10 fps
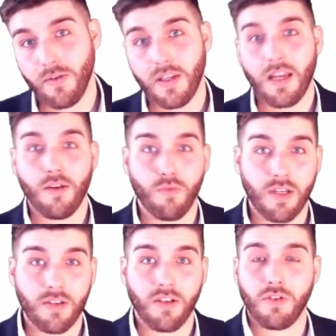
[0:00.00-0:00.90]
in
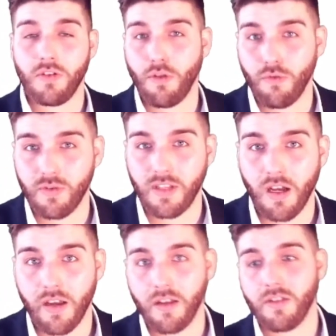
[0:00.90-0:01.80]
research and through
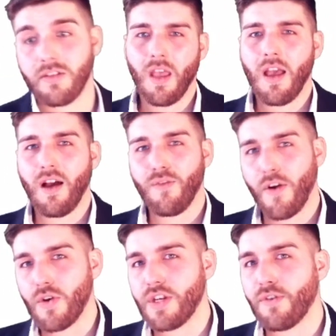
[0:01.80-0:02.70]
science are
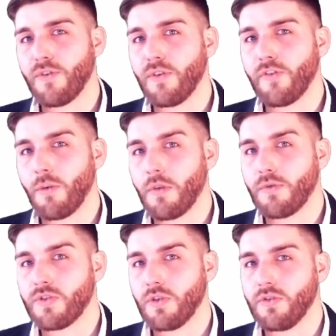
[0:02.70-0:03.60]
very different from the
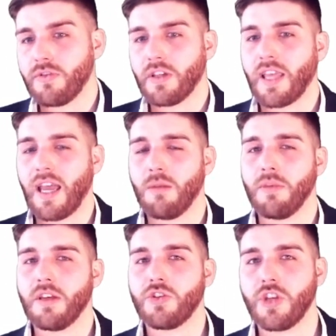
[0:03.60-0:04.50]
results that can
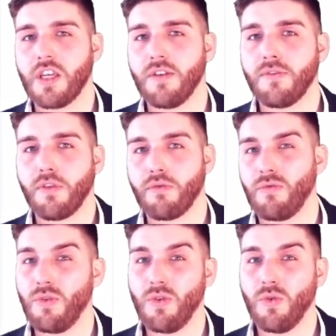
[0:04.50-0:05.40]
be achieved
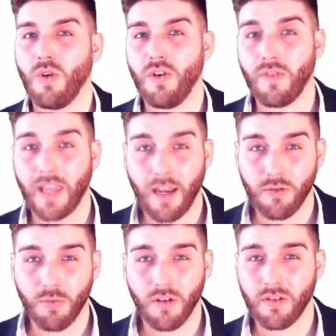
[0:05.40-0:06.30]
through
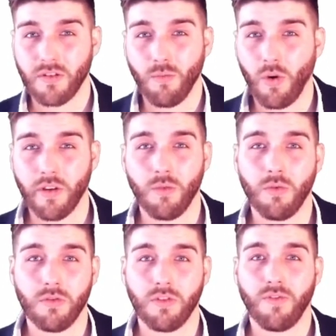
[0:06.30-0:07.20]
over-the-counter products and what you
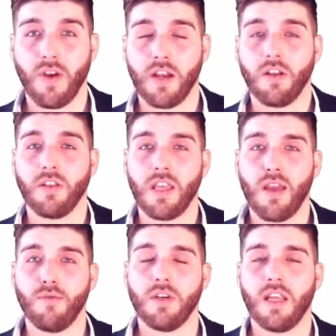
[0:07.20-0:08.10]
will just find on the
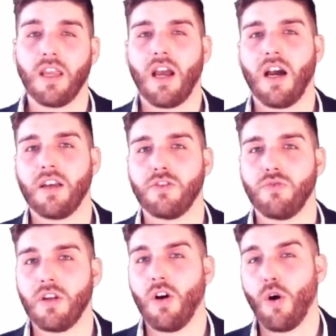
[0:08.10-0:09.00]
everyday high
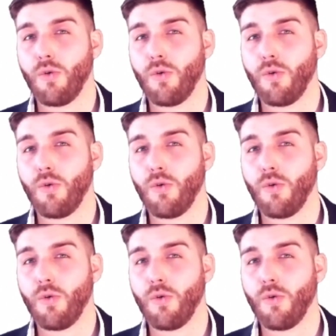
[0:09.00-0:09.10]
street or